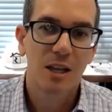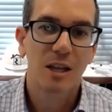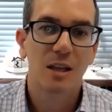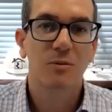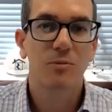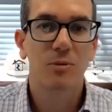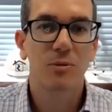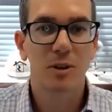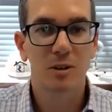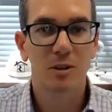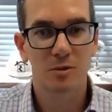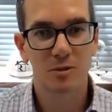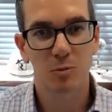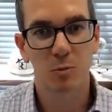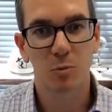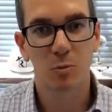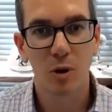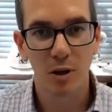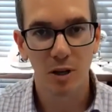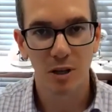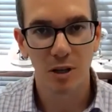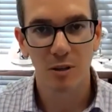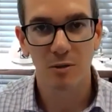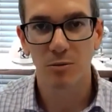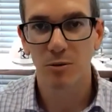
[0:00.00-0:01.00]
if it's
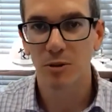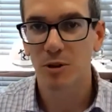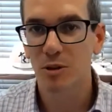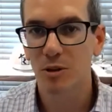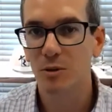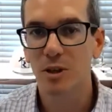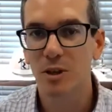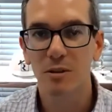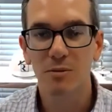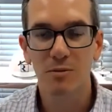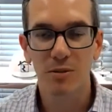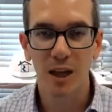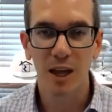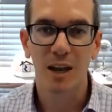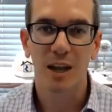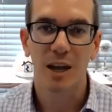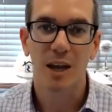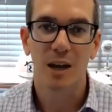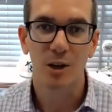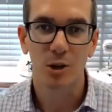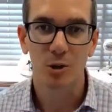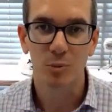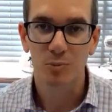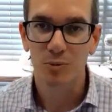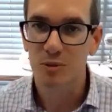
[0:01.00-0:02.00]
working for you, if that
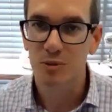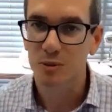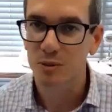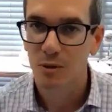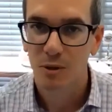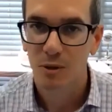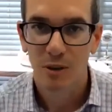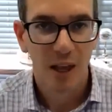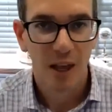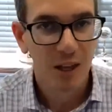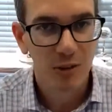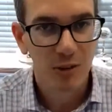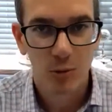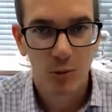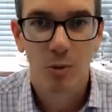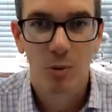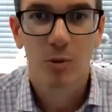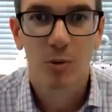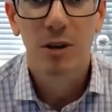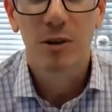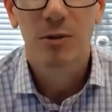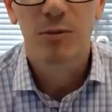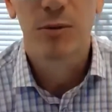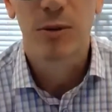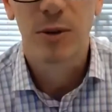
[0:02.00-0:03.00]
helps, that's what
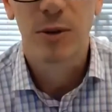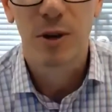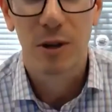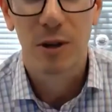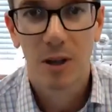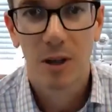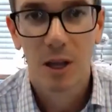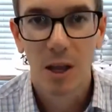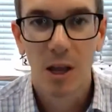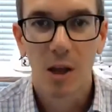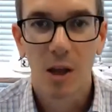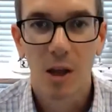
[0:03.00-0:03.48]
we're here for.